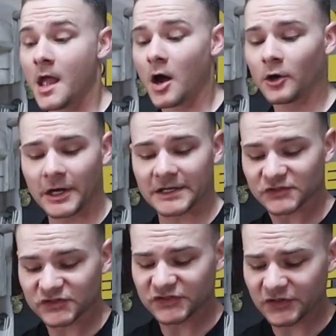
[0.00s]
All
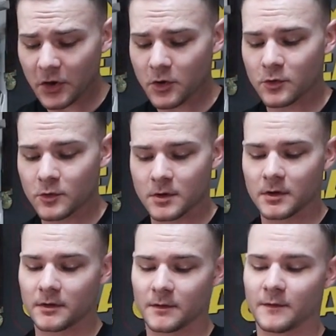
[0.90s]
right,
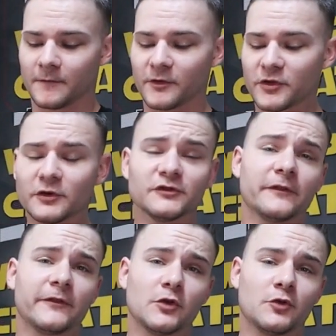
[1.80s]
so for those
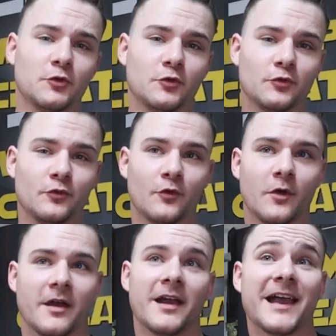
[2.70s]
of you
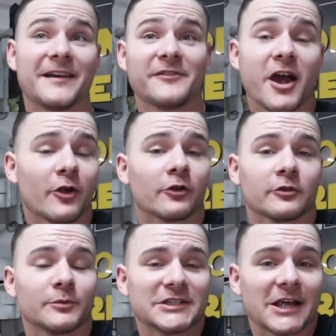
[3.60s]
who have not
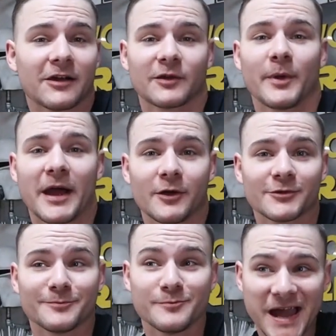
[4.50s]
heard me talk
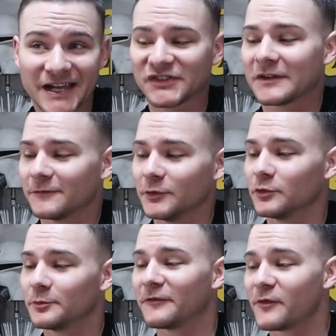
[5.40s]
about masking
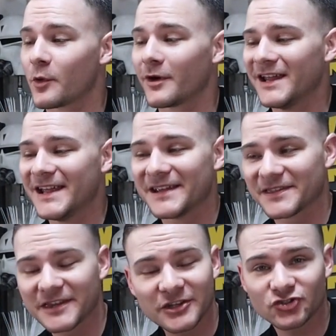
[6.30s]
fluid before,
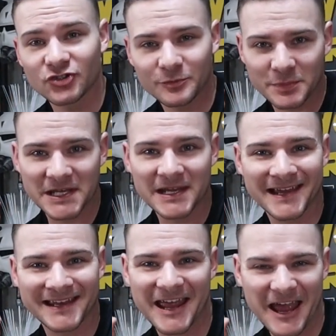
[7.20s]
this should be
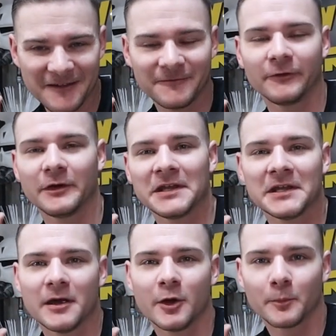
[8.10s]
in
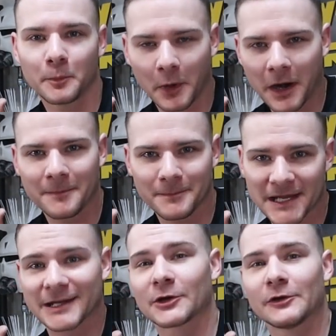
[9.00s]
every prop
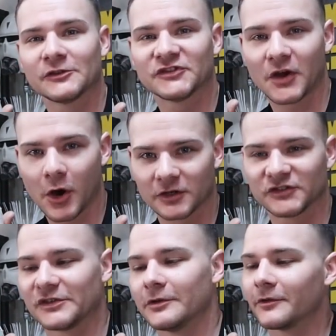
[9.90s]
maker's
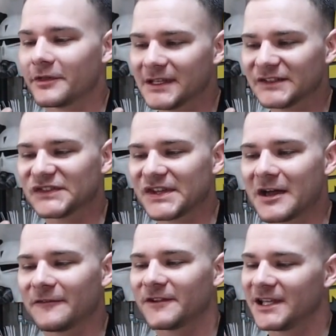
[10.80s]
arsenal. This
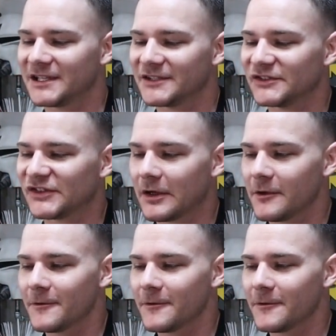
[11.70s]
stuff is